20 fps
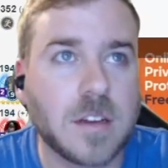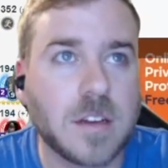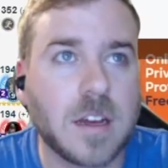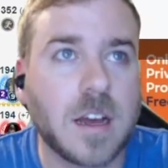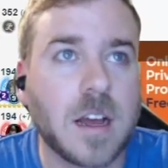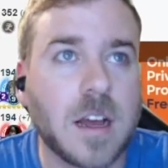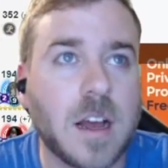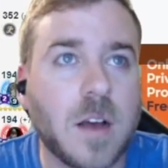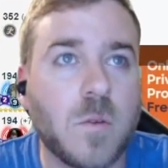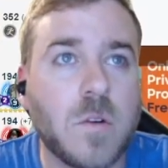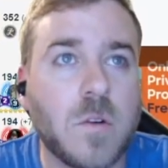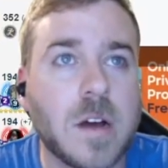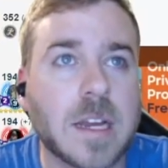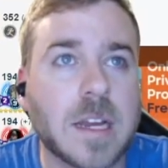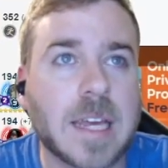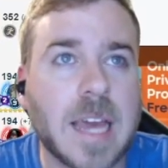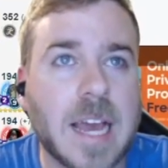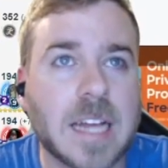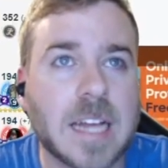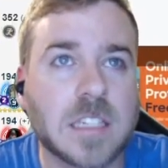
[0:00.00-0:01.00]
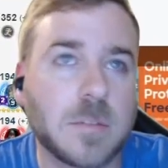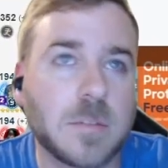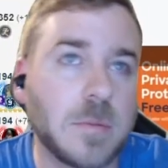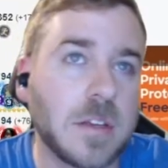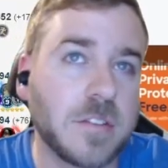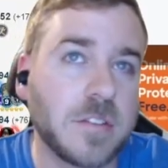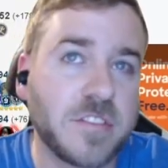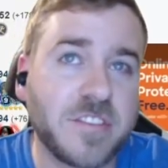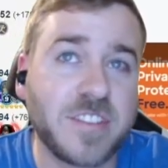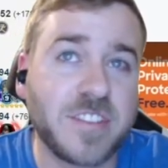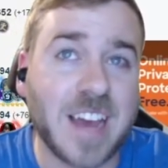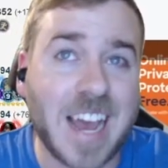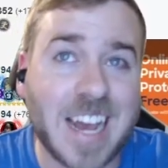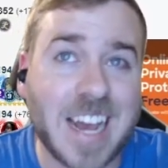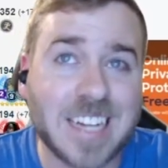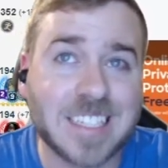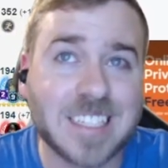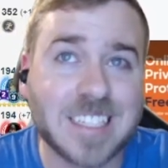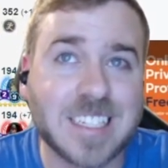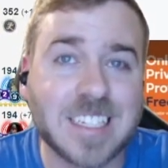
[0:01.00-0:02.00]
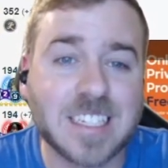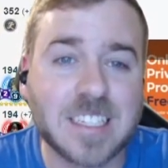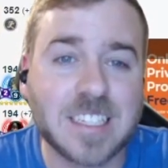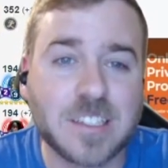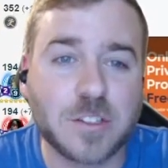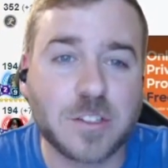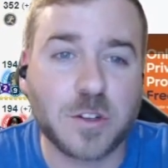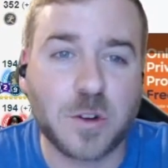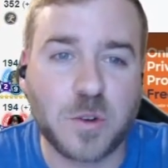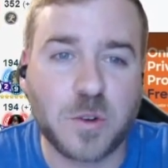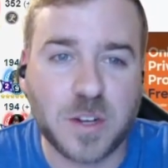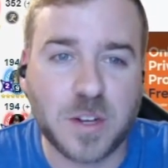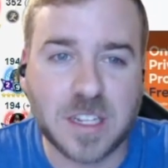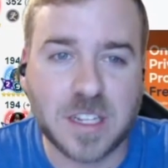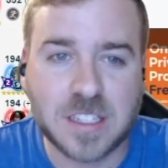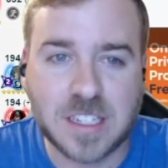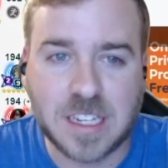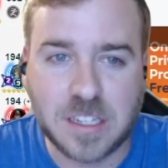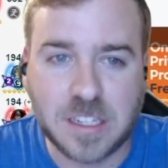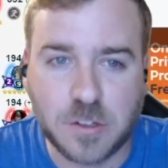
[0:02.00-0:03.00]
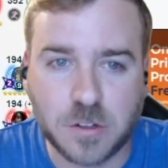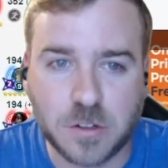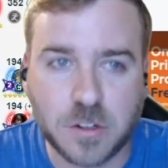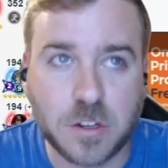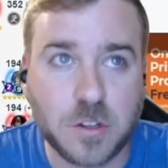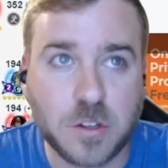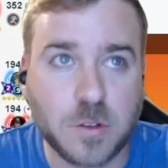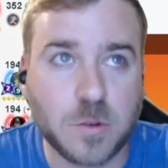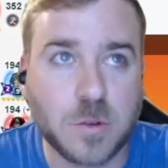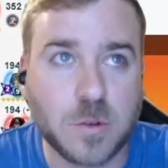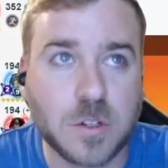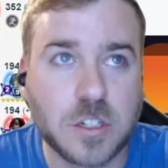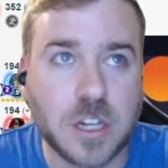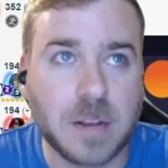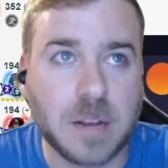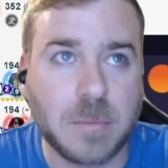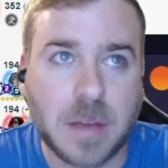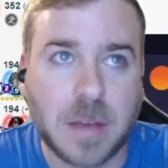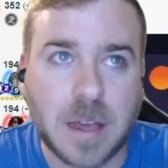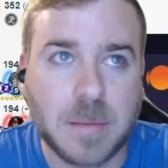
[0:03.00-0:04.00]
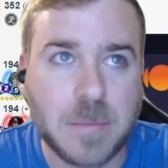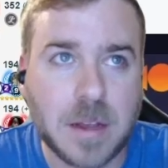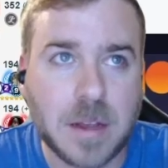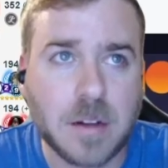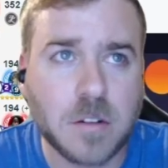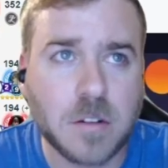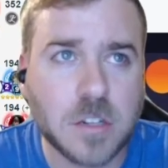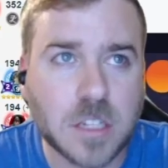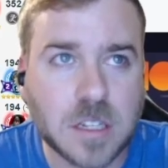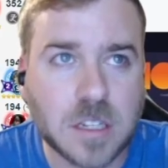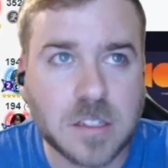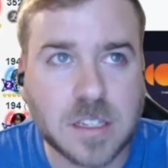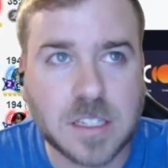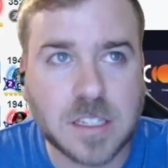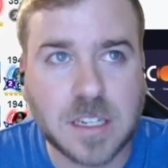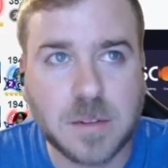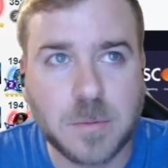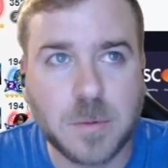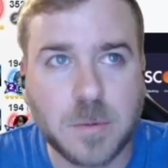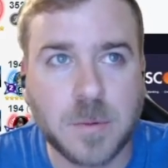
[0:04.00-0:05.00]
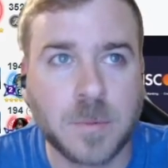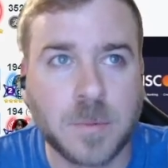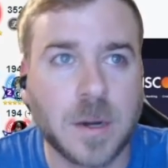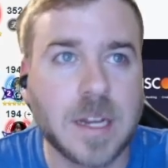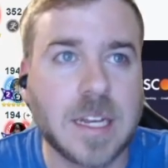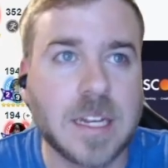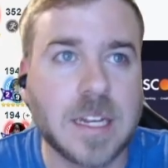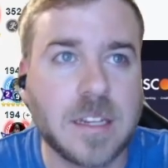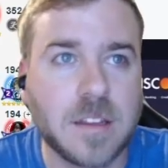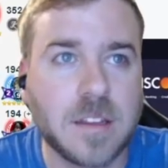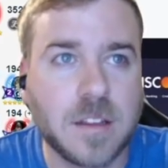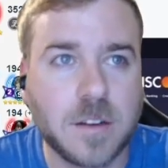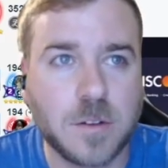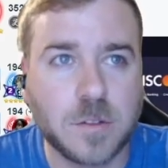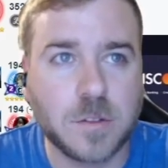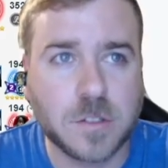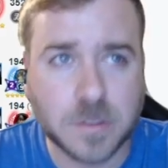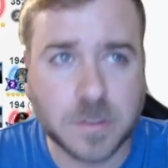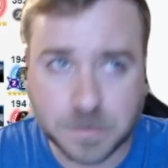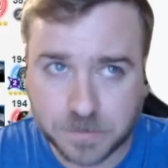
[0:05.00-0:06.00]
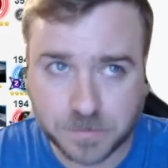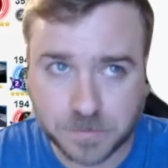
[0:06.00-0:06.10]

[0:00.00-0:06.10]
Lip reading: I want Cat to be fast, so it's easier to do JMK Mirrors because I seem to be running into those.